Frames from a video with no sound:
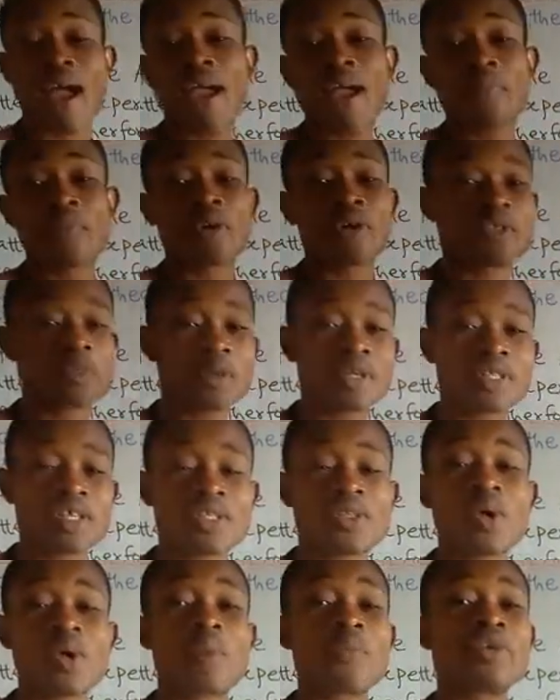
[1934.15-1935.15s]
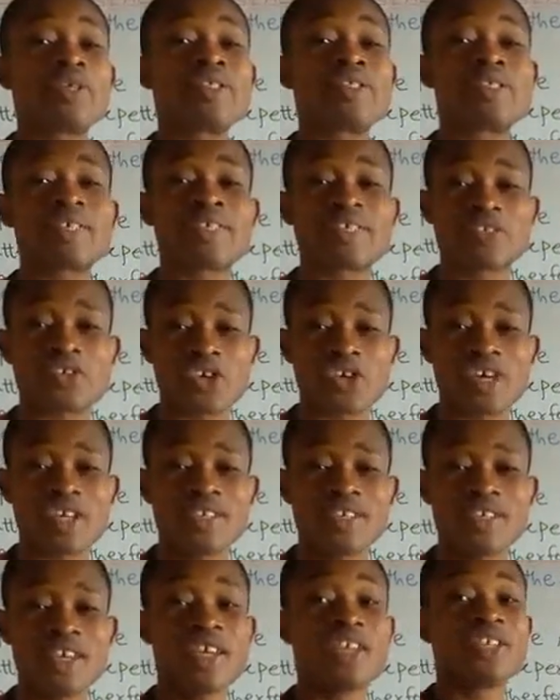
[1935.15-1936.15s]
I approximated 1.6
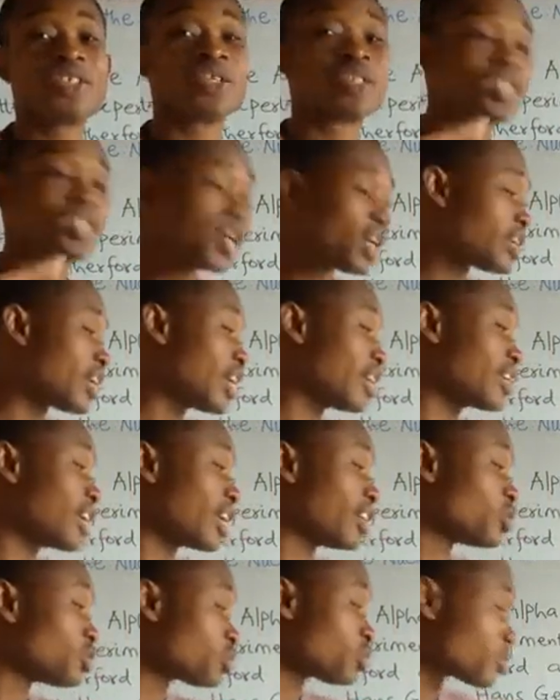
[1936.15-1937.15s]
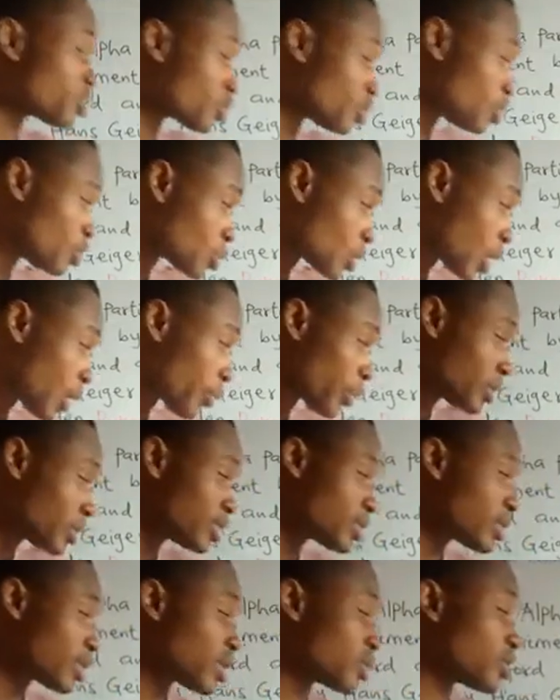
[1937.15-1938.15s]
here to tell you that you can choose to use
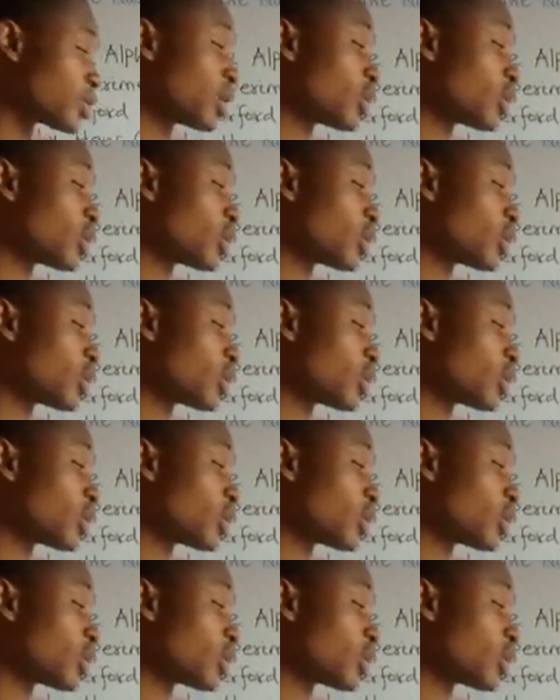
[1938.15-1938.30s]
1.6.